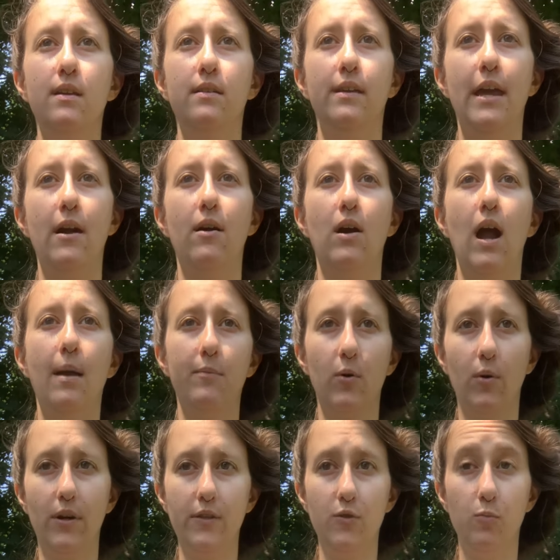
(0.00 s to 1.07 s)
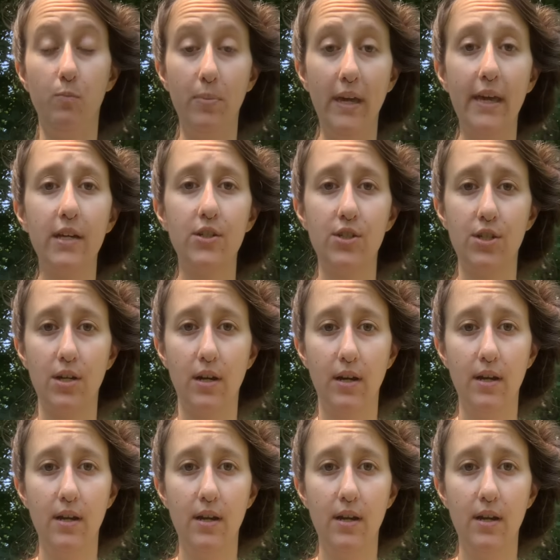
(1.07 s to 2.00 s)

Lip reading: Now I'm going to picture